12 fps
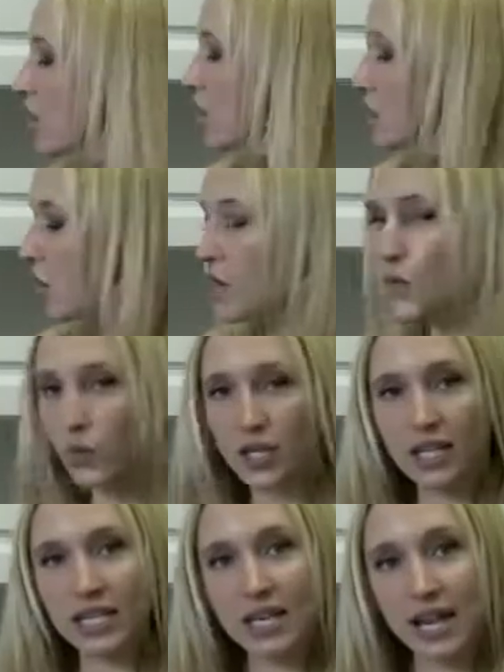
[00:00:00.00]
So a
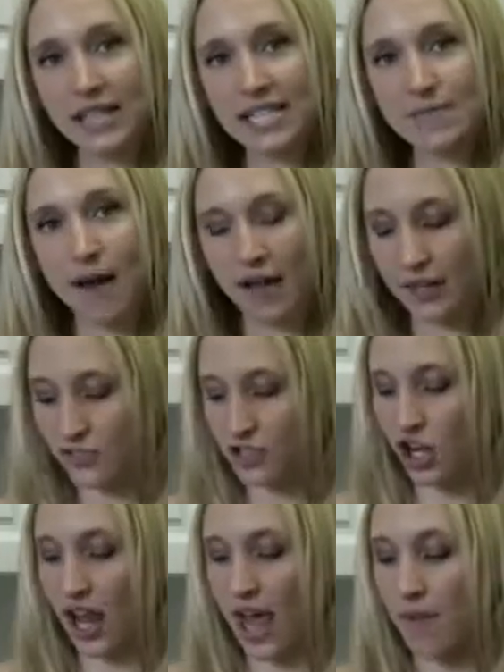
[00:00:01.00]
really nice amount of
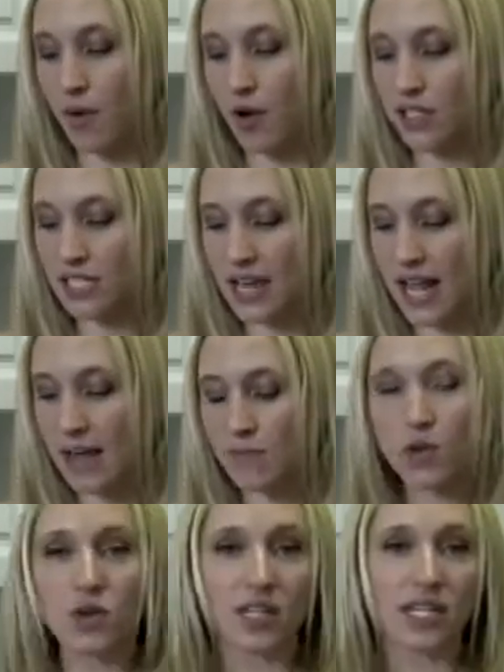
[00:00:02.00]
jam. Today
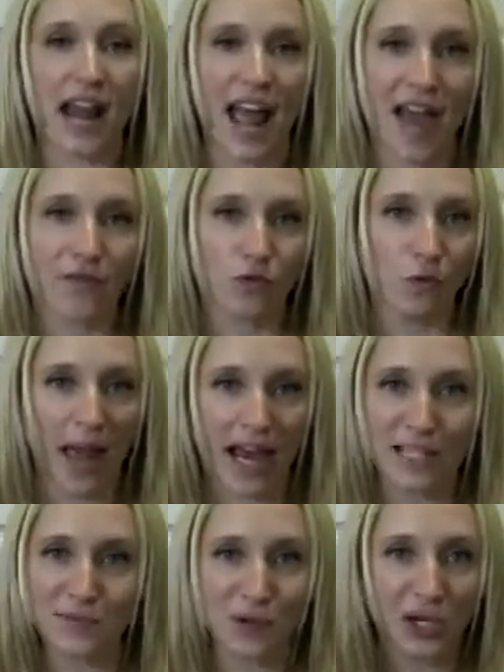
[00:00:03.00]
I have a
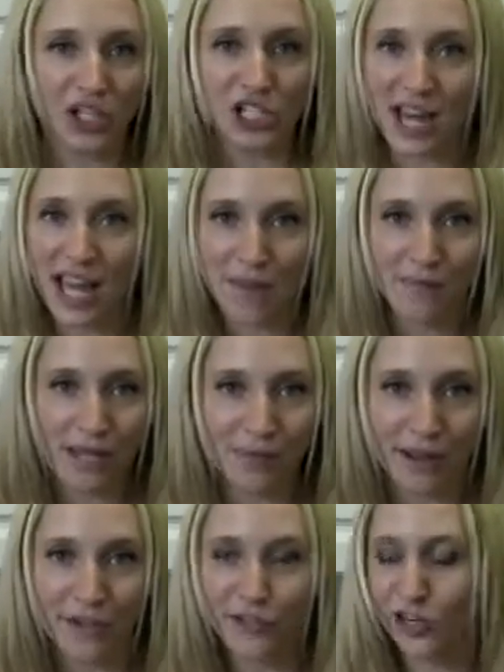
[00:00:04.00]
raspberry jam in
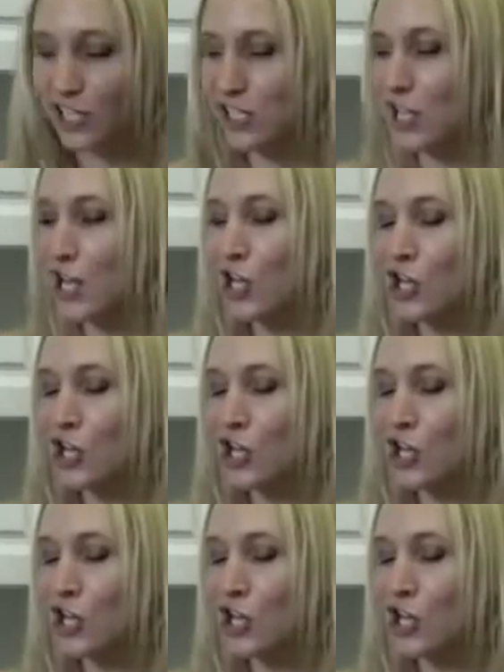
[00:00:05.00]
my fridge.